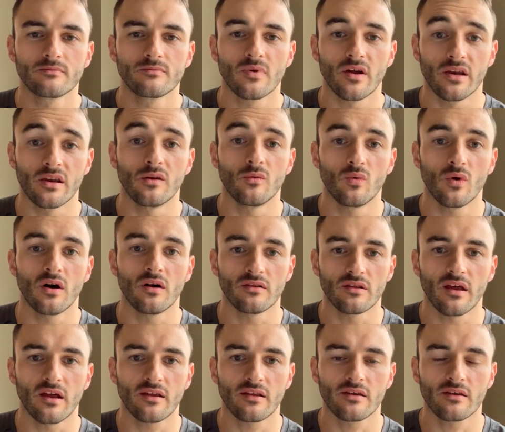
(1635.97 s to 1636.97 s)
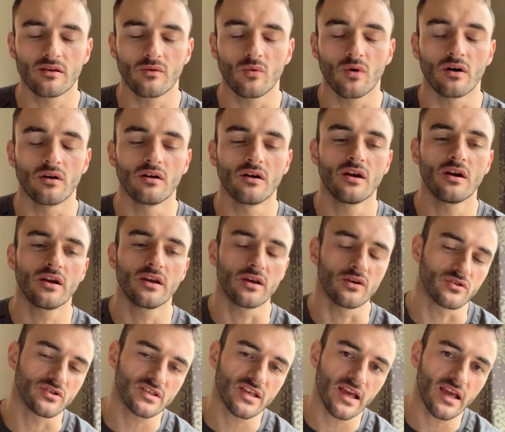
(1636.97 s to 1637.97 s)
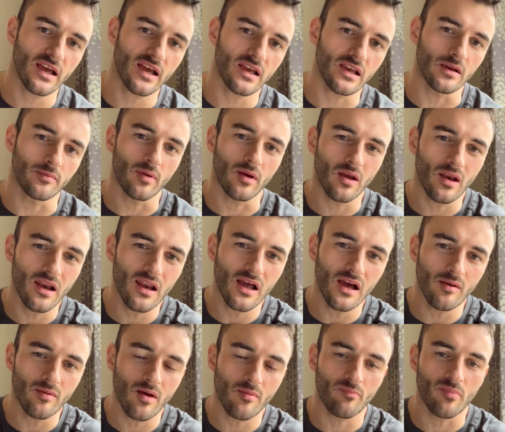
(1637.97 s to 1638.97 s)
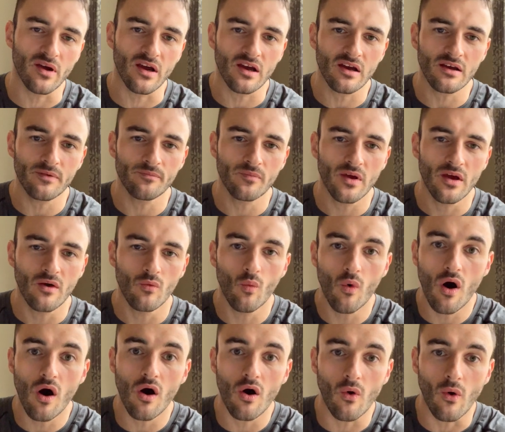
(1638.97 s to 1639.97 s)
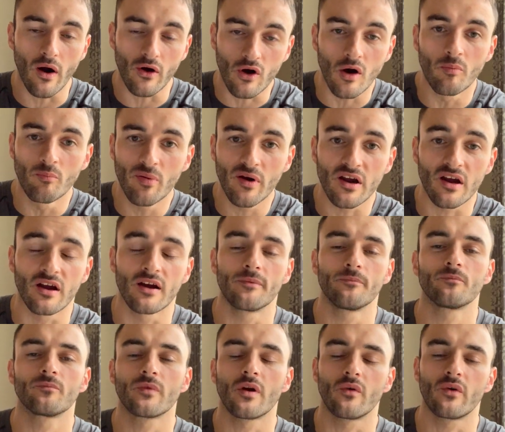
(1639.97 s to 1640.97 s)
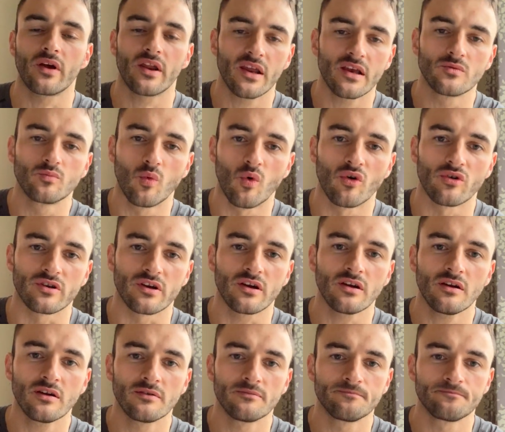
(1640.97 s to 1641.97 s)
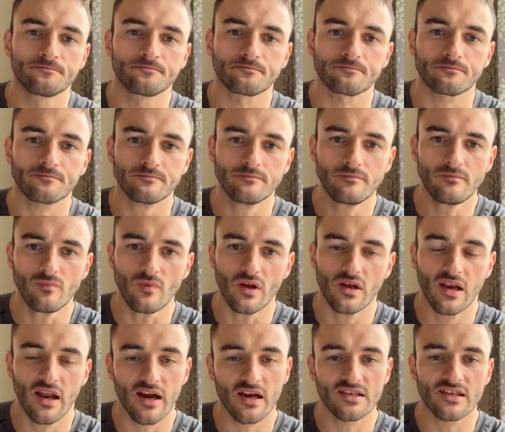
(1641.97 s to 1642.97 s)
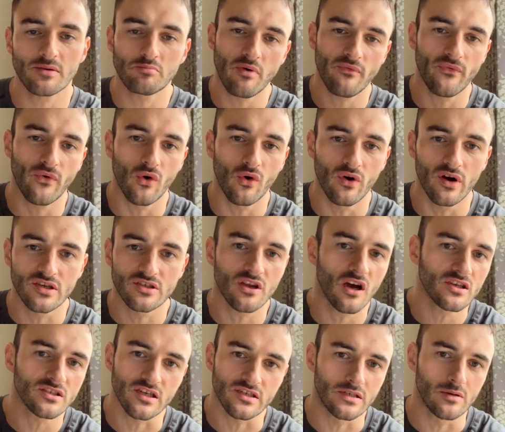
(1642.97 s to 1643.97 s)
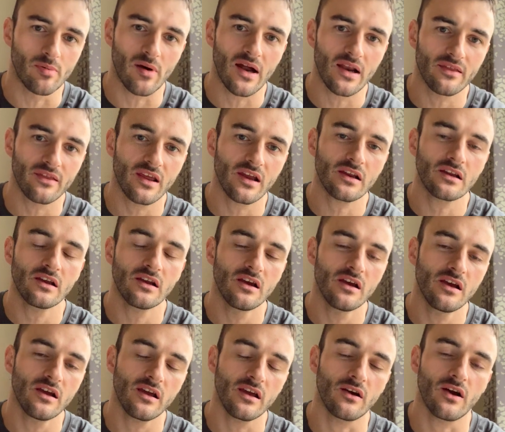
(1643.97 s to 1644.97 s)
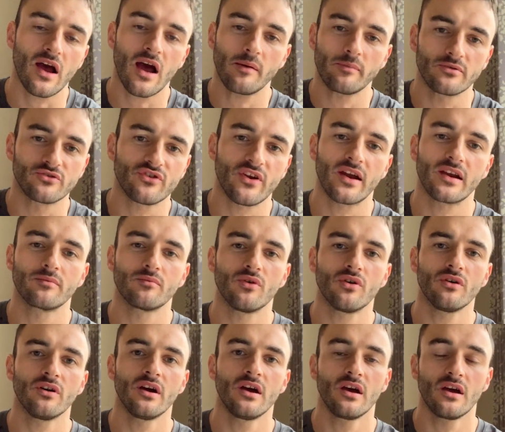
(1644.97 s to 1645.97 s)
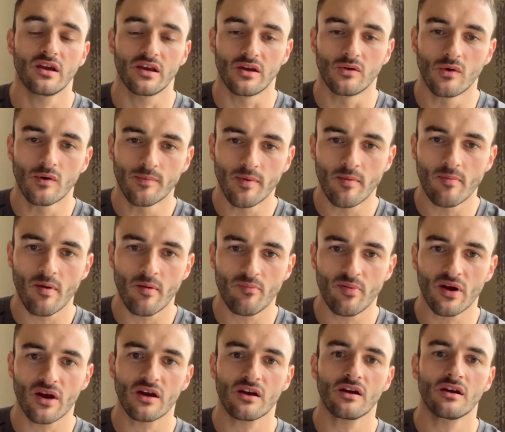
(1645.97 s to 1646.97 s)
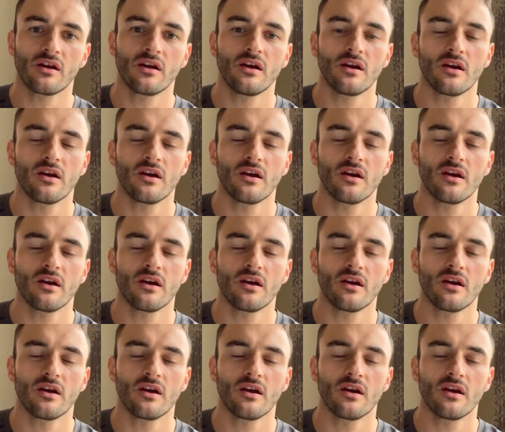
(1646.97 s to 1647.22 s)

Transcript: you will. You'll see it. You'll be a little bit bigger. Whoa, I got bigger. No, it is water. Like I said before, it's not such a bad thing. It'll help you train more. You will be a bit bigger.